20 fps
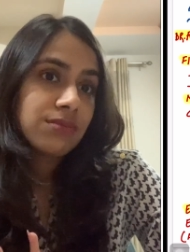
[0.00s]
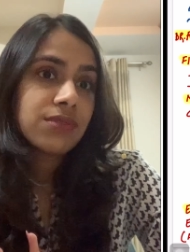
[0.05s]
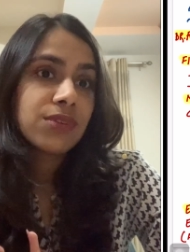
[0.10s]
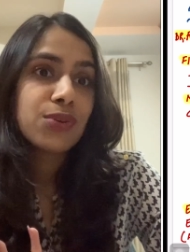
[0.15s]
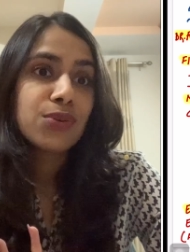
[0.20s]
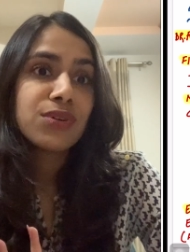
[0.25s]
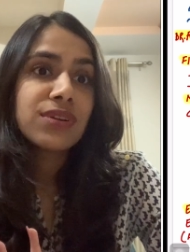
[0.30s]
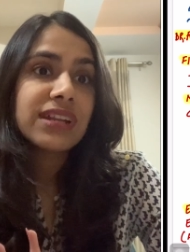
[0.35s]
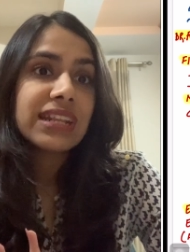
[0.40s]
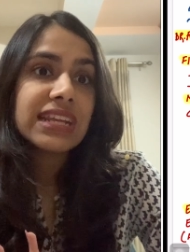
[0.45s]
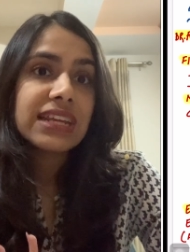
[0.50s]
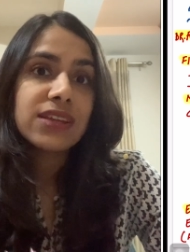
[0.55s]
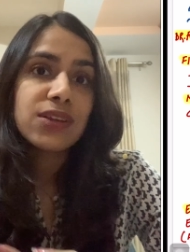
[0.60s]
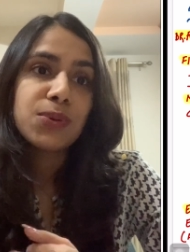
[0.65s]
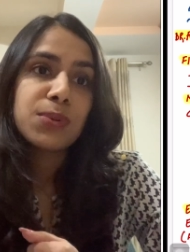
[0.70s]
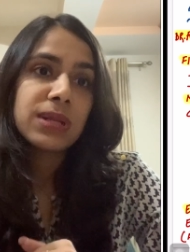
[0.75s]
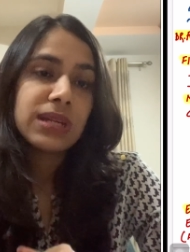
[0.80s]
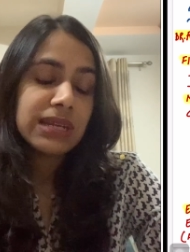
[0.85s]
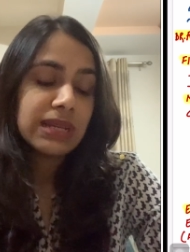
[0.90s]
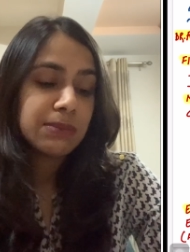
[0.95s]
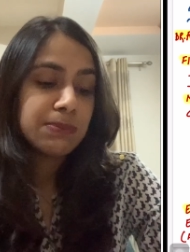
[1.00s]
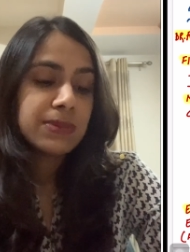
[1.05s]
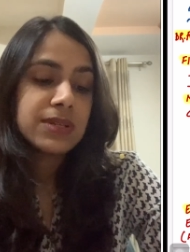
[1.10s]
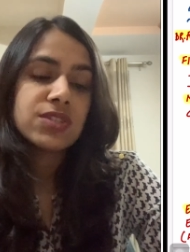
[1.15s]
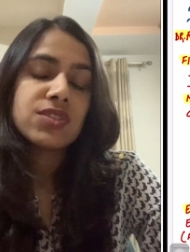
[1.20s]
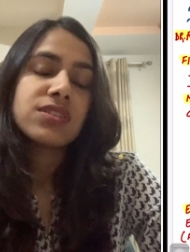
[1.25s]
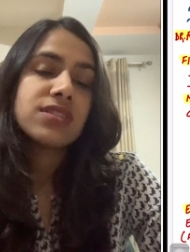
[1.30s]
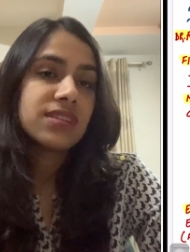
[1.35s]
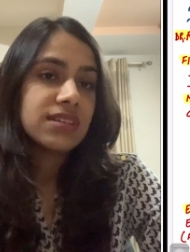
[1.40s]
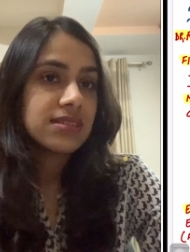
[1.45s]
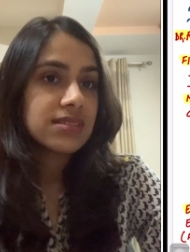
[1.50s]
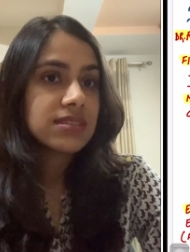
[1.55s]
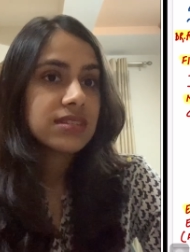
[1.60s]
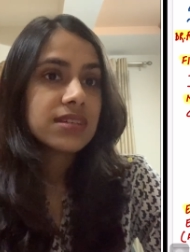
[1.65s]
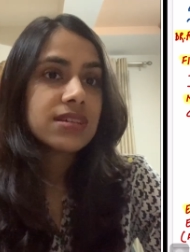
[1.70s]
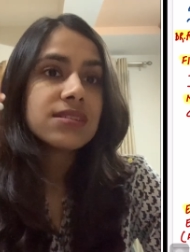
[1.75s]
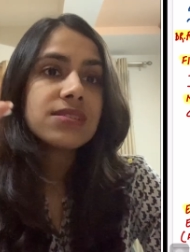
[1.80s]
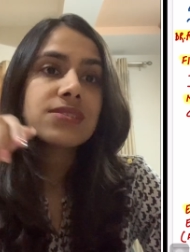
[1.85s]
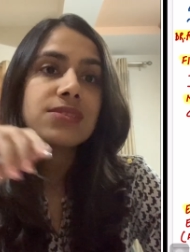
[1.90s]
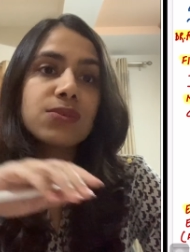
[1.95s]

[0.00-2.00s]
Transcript: you know, trick you in NEET PG these days.